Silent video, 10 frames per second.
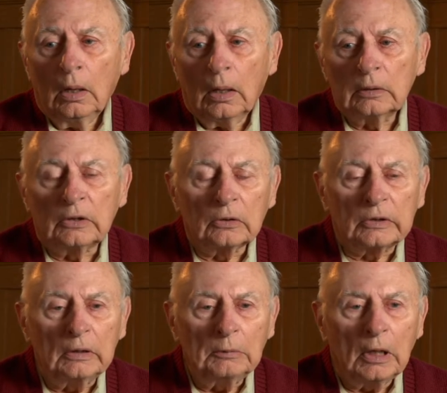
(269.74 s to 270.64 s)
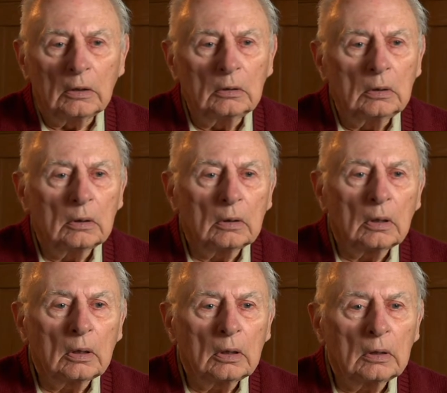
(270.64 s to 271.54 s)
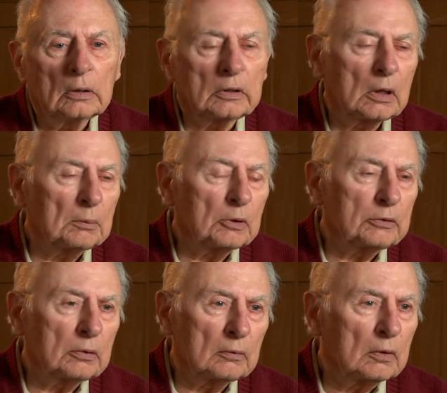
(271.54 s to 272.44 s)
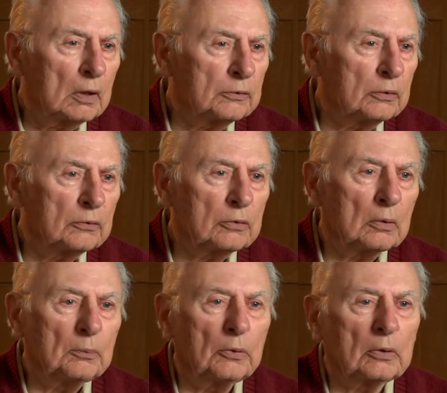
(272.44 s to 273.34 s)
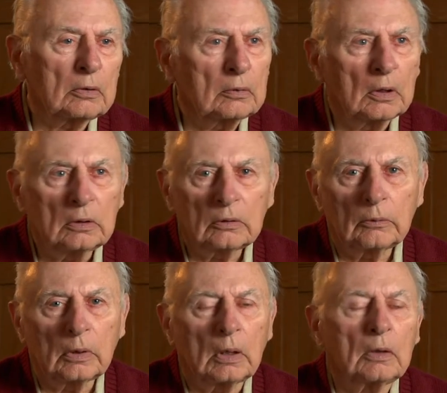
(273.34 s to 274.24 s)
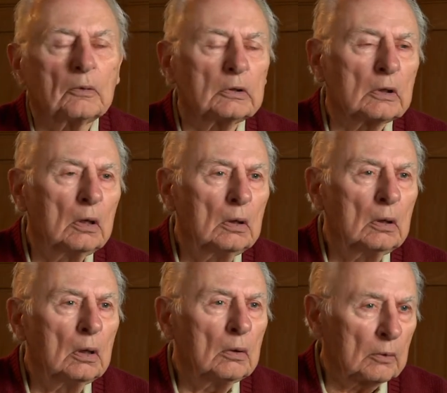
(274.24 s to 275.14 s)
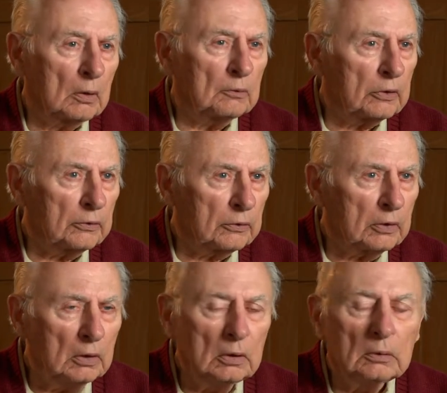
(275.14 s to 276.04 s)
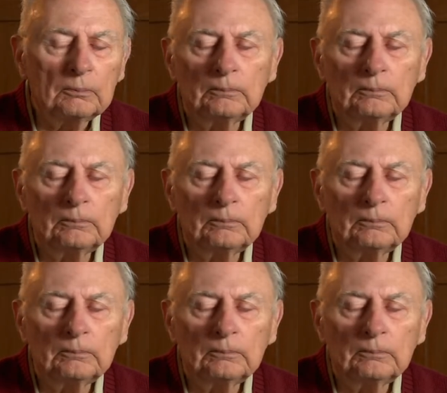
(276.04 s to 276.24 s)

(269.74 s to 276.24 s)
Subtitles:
And so somehow I established a relationship with Christ when I was 13.